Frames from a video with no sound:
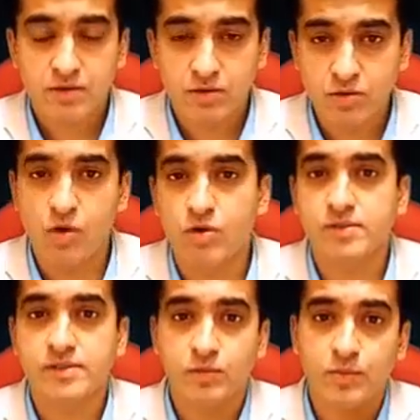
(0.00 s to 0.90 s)

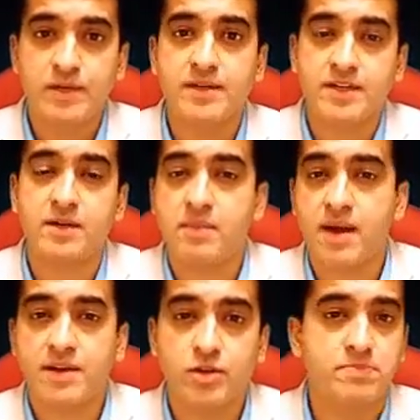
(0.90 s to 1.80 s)
Goals will
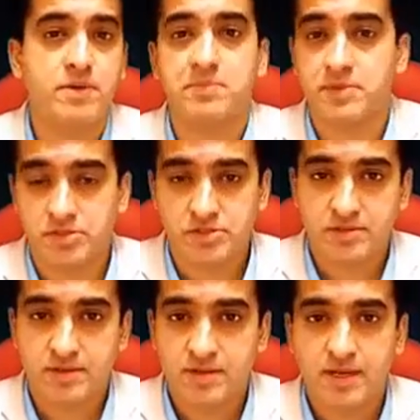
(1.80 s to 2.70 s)
determine your purpose,
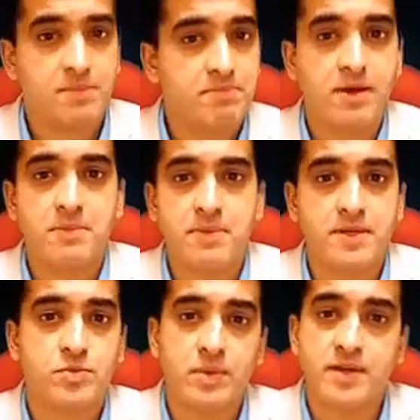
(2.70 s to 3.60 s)
and purpose
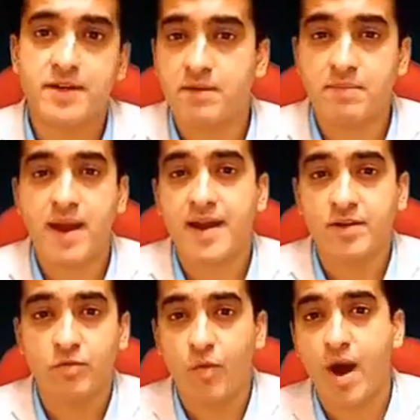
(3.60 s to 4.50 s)
will determine
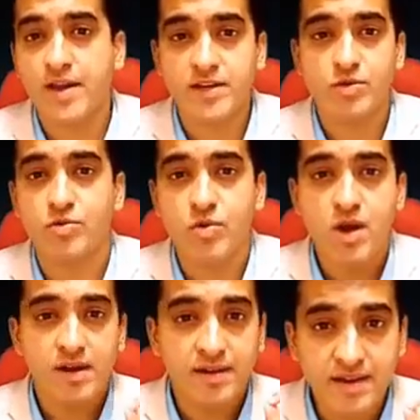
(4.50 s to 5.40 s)
why you
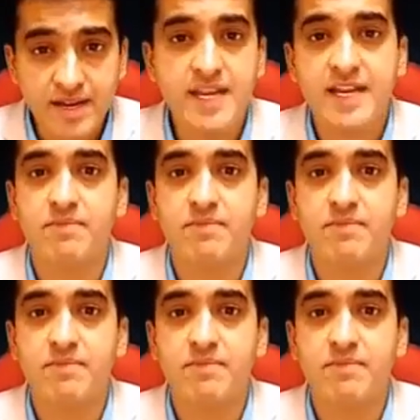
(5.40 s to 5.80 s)
need